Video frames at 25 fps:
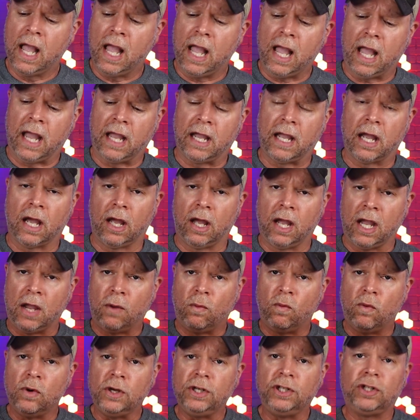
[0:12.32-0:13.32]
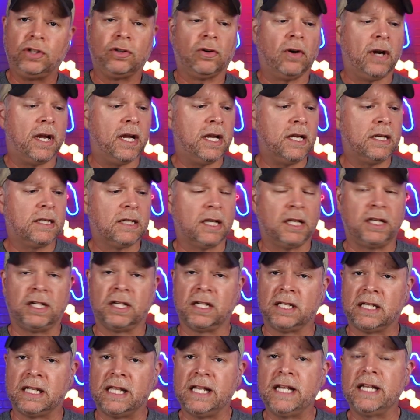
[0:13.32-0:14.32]
a, uh, a wood tray such
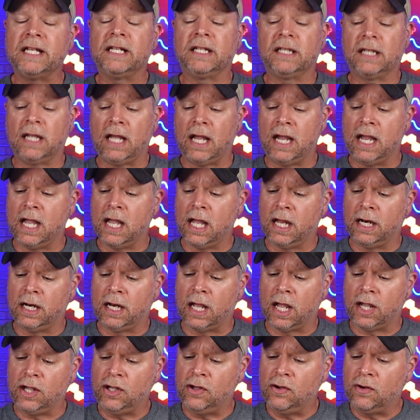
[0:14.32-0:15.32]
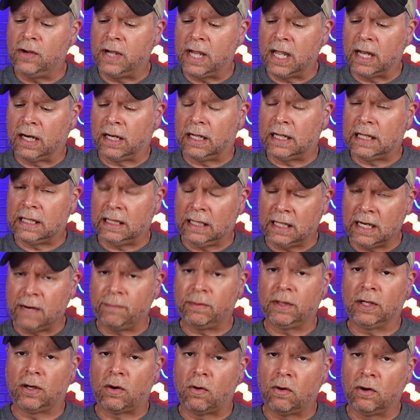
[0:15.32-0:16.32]
as this and uh, you can
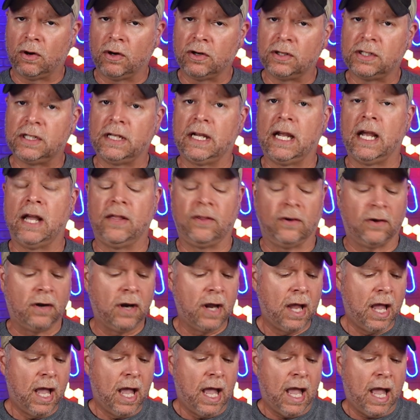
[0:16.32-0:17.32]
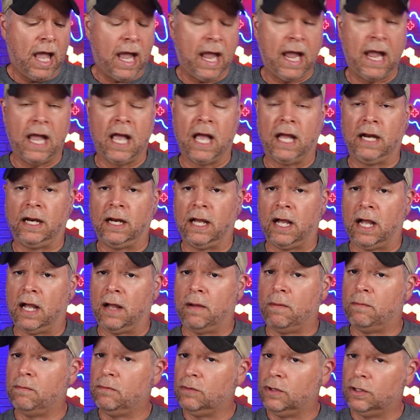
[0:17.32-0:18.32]
clamp the corners together and
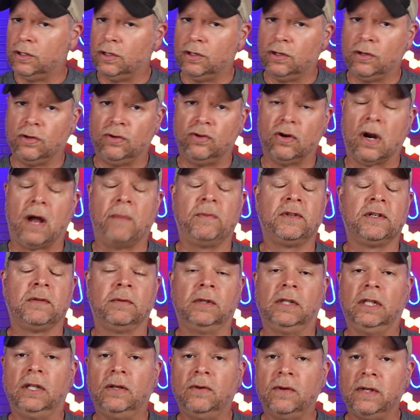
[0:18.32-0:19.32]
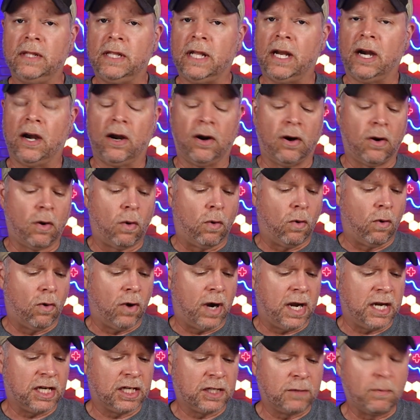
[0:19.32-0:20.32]
uh, drop some glue in there
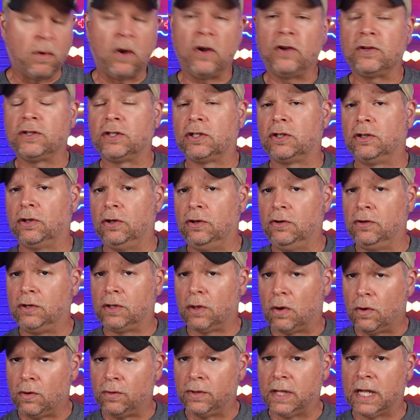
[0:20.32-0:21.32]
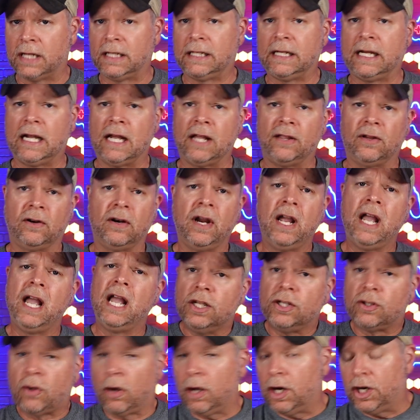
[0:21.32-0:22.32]
or a small screw to hold that together.
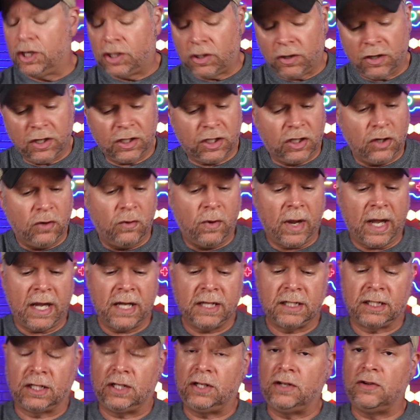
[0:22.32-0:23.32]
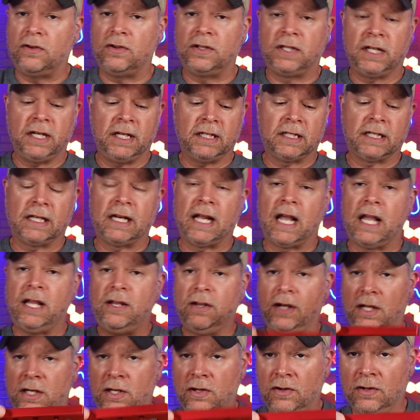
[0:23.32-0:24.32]
So I'm going to show you two ways to use these today.
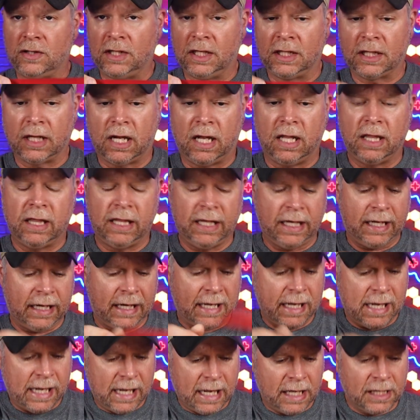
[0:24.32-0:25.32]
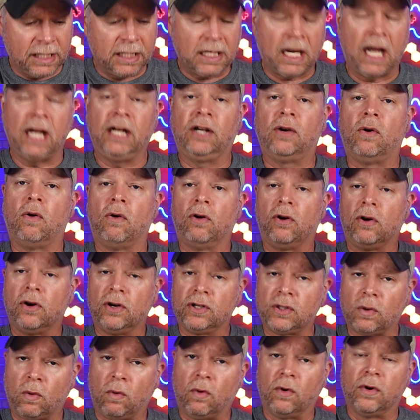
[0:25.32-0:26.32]
You can use these on the inside
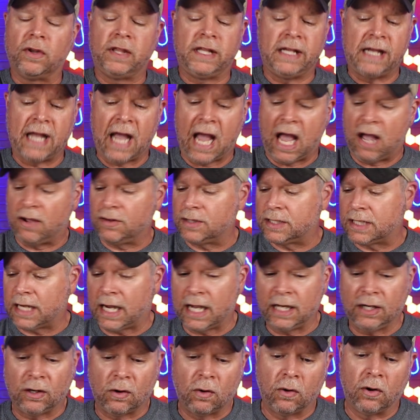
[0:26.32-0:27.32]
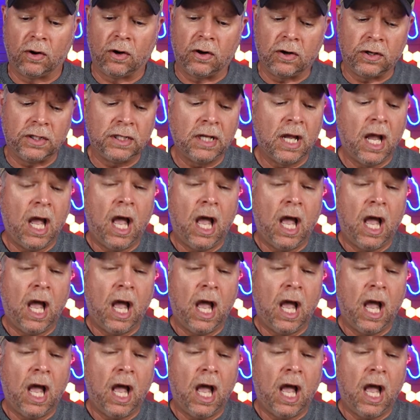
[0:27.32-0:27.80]
corners or the outside corners.